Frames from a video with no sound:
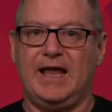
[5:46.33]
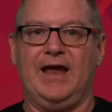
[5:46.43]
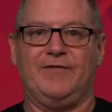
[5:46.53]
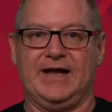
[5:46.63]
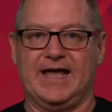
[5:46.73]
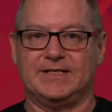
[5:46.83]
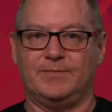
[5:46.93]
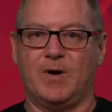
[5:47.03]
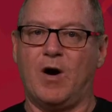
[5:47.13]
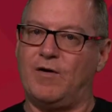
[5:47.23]
Every
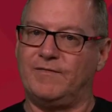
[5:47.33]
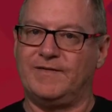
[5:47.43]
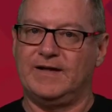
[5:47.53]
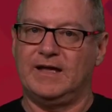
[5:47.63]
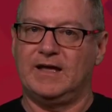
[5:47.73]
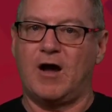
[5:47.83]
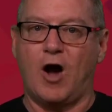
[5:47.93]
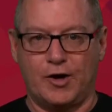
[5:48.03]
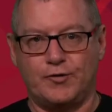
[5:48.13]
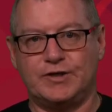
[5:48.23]
atom of
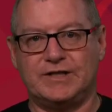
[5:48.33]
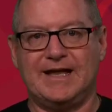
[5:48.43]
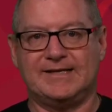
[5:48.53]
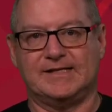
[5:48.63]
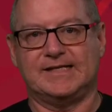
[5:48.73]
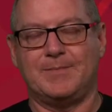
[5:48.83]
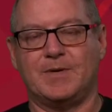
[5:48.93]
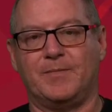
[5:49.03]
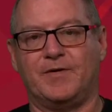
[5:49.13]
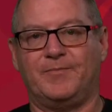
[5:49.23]
hydrogen has the same
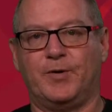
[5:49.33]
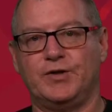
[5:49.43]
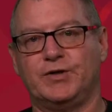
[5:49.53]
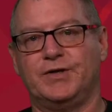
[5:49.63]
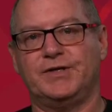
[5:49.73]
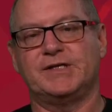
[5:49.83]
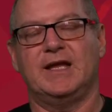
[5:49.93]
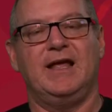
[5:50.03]
number of protons.